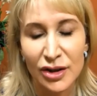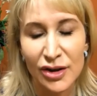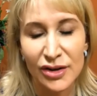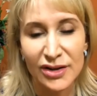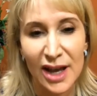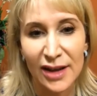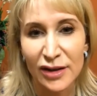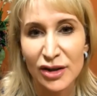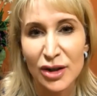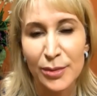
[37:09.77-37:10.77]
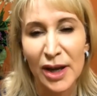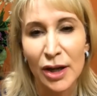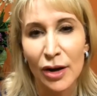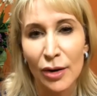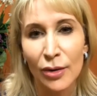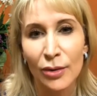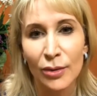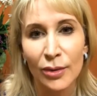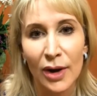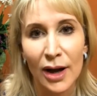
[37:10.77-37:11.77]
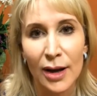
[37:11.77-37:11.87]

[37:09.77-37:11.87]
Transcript: Turner said, there should be no